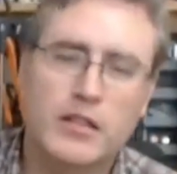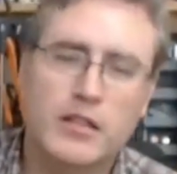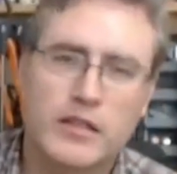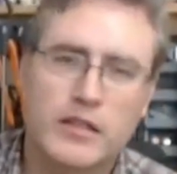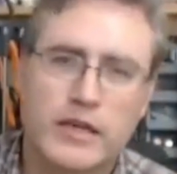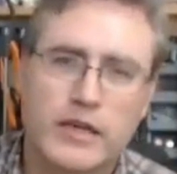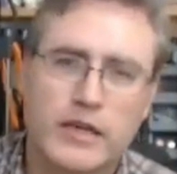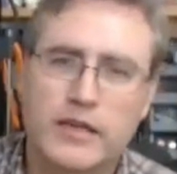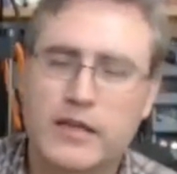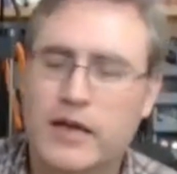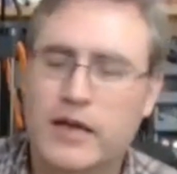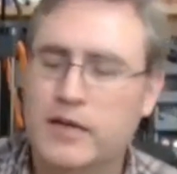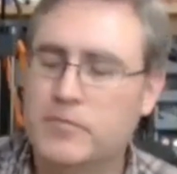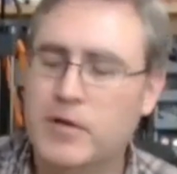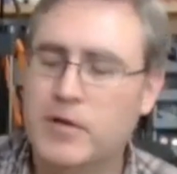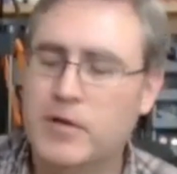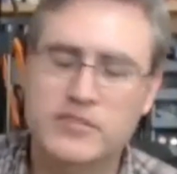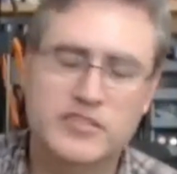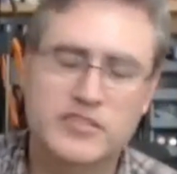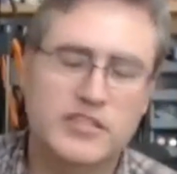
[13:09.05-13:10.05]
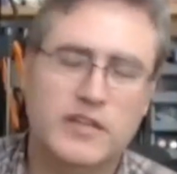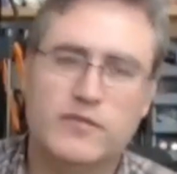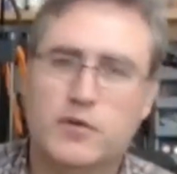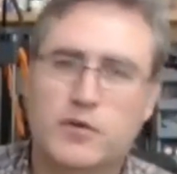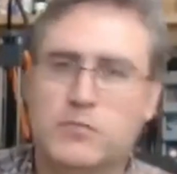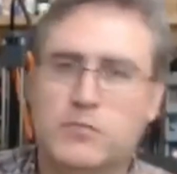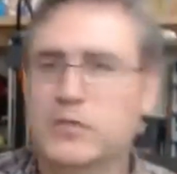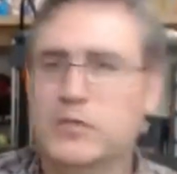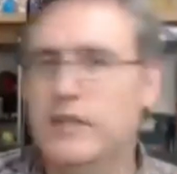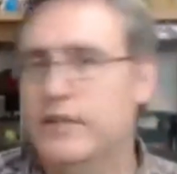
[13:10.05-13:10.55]
I'm on several
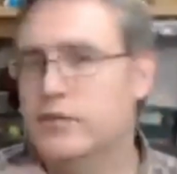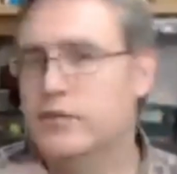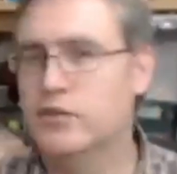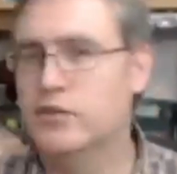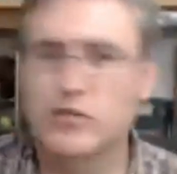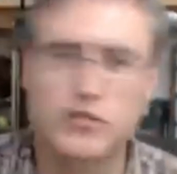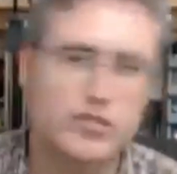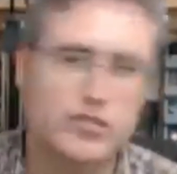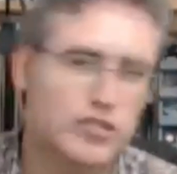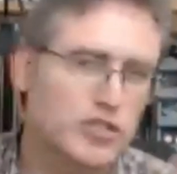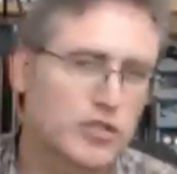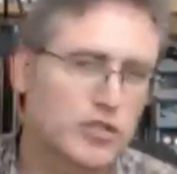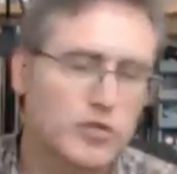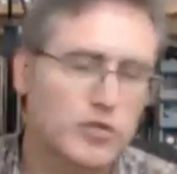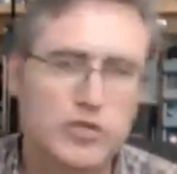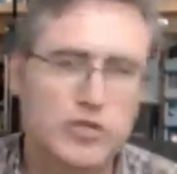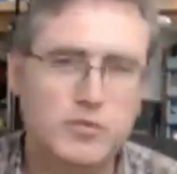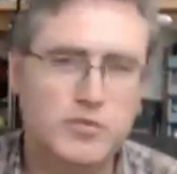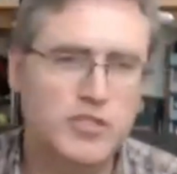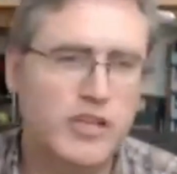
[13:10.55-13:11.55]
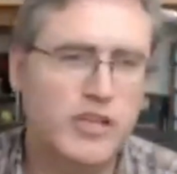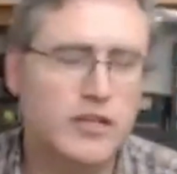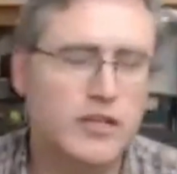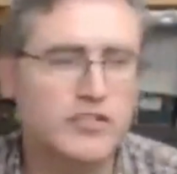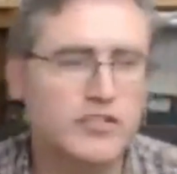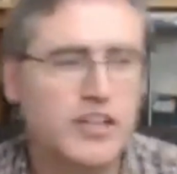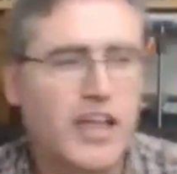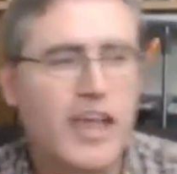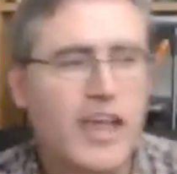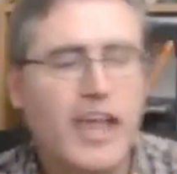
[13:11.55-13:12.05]
Blender YouTube channels
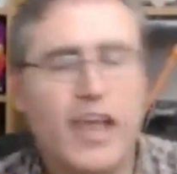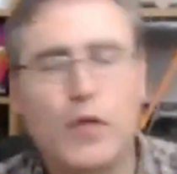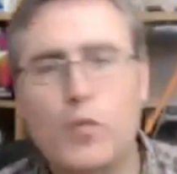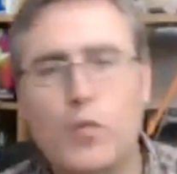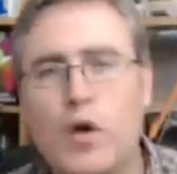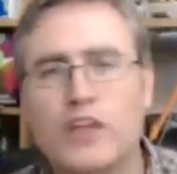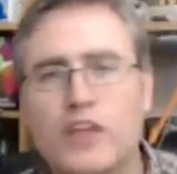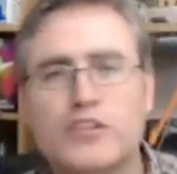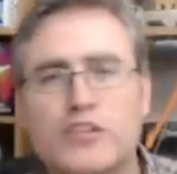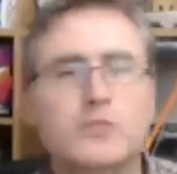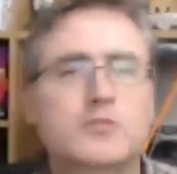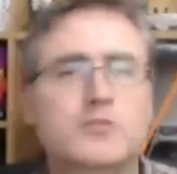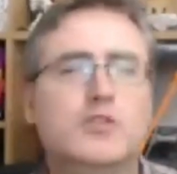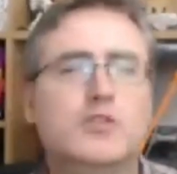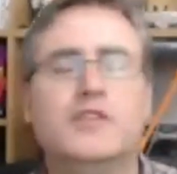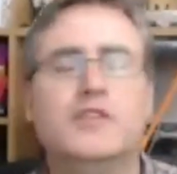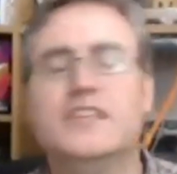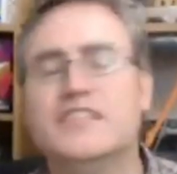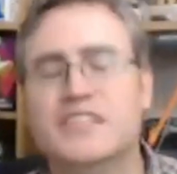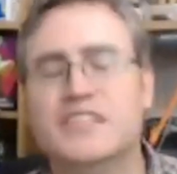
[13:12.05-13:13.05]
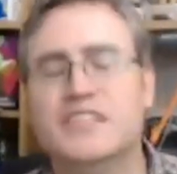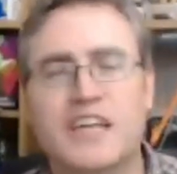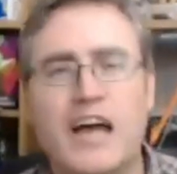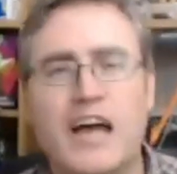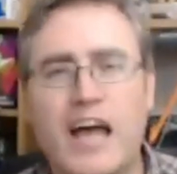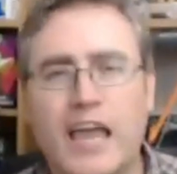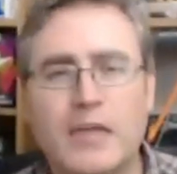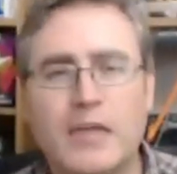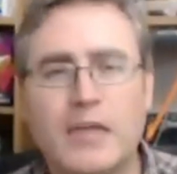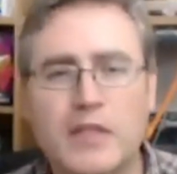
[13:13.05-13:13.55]
and watching them do these
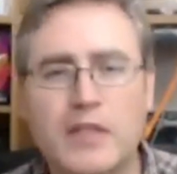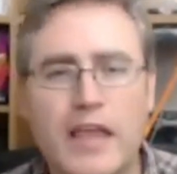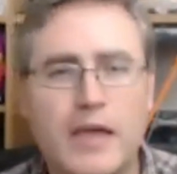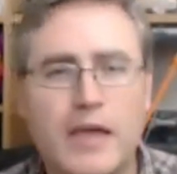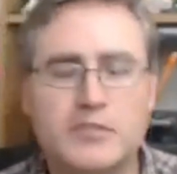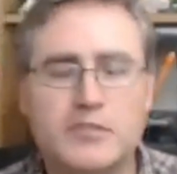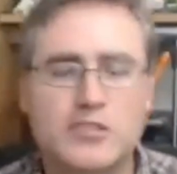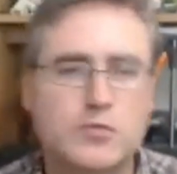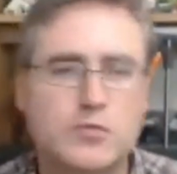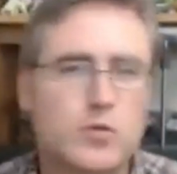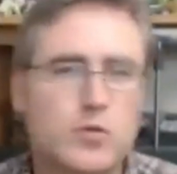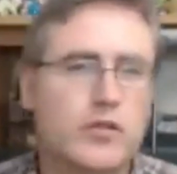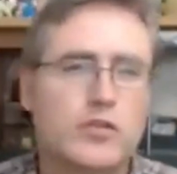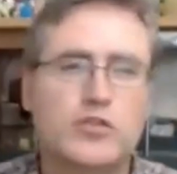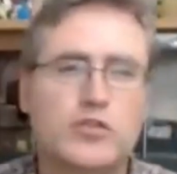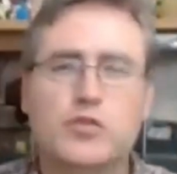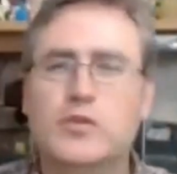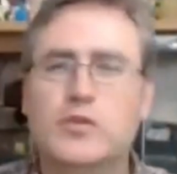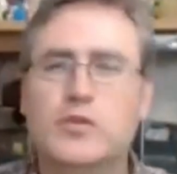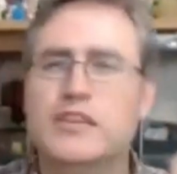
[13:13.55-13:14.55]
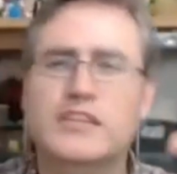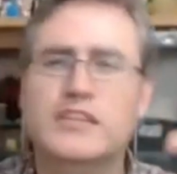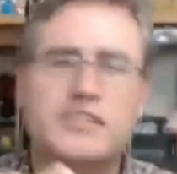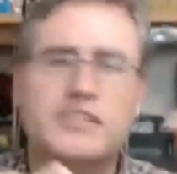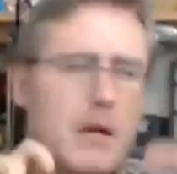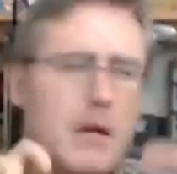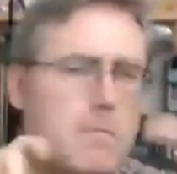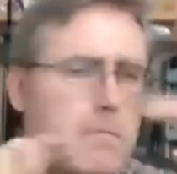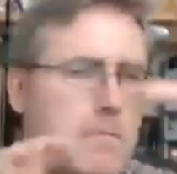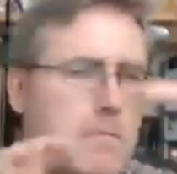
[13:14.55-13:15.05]
time lapses where they're doing this
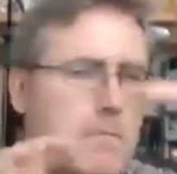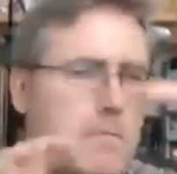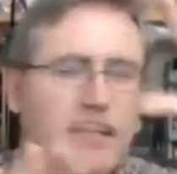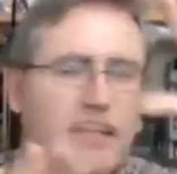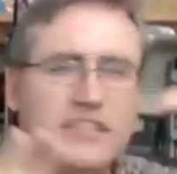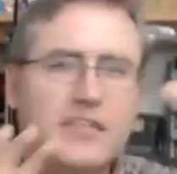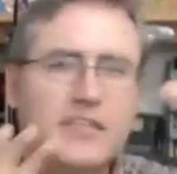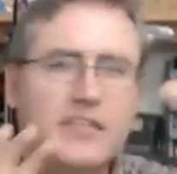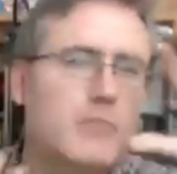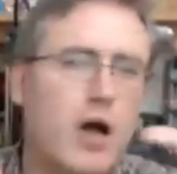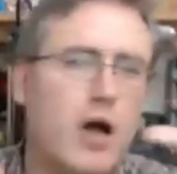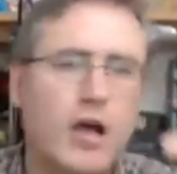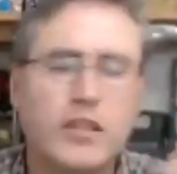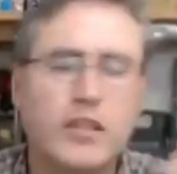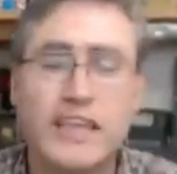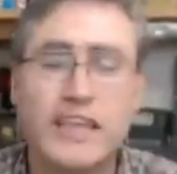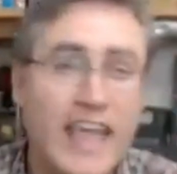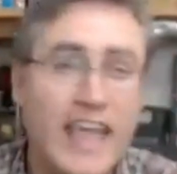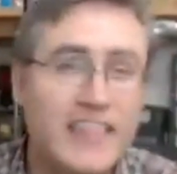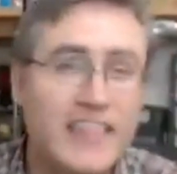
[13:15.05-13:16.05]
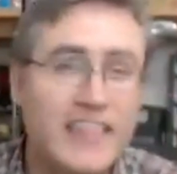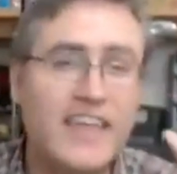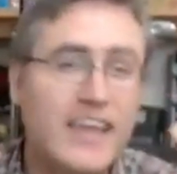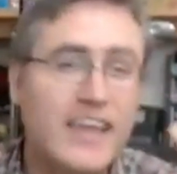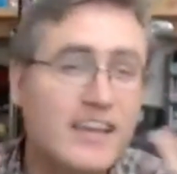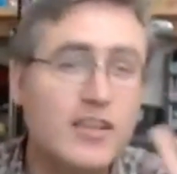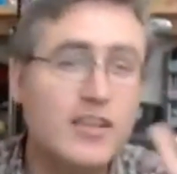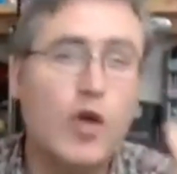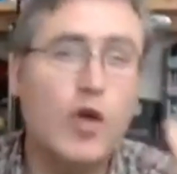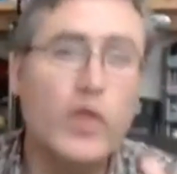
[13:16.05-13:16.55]
amazing modeling and then
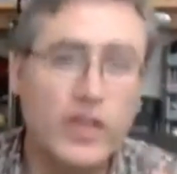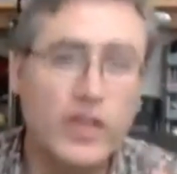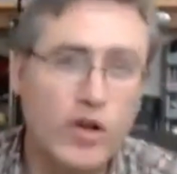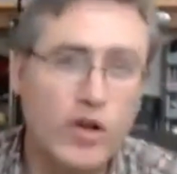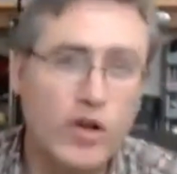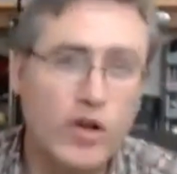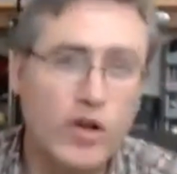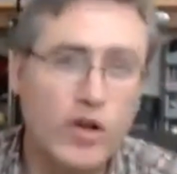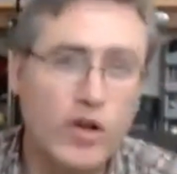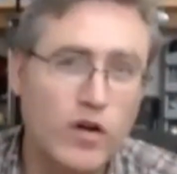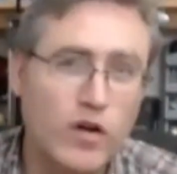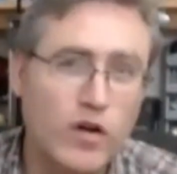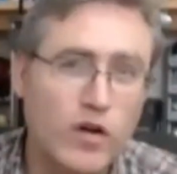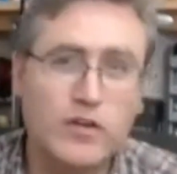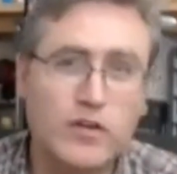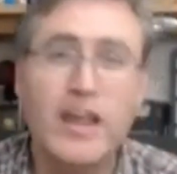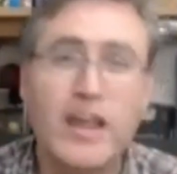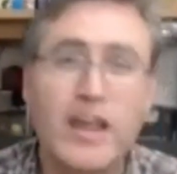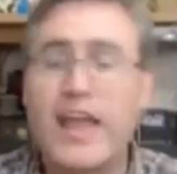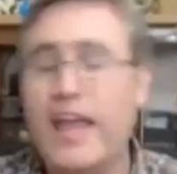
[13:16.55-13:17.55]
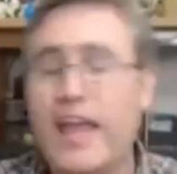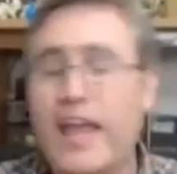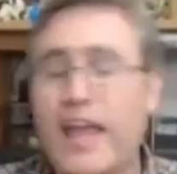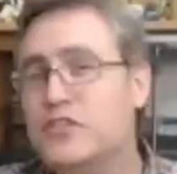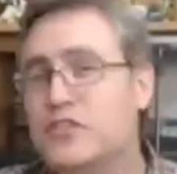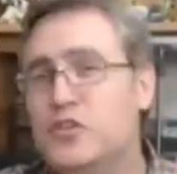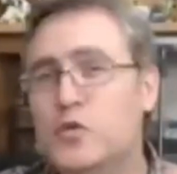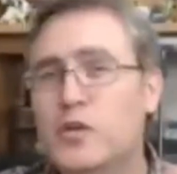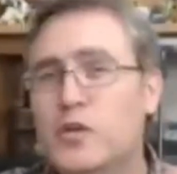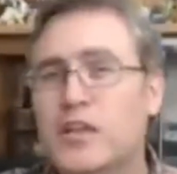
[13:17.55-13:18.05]
going over and doing
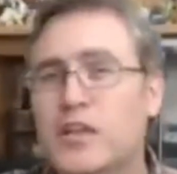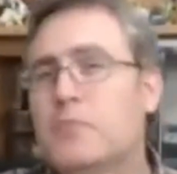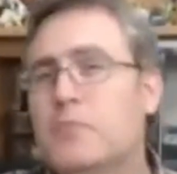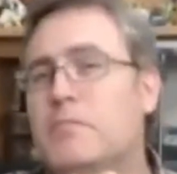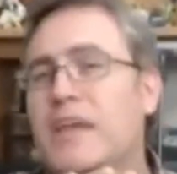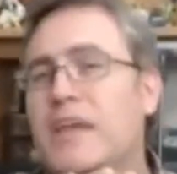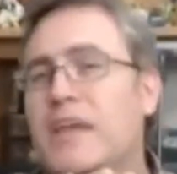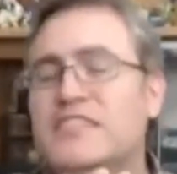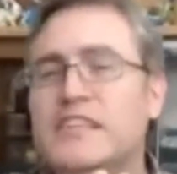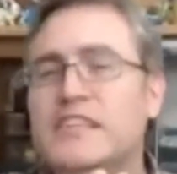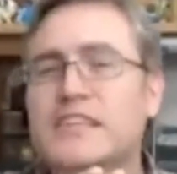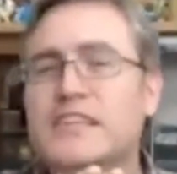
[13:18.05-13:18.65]
amazing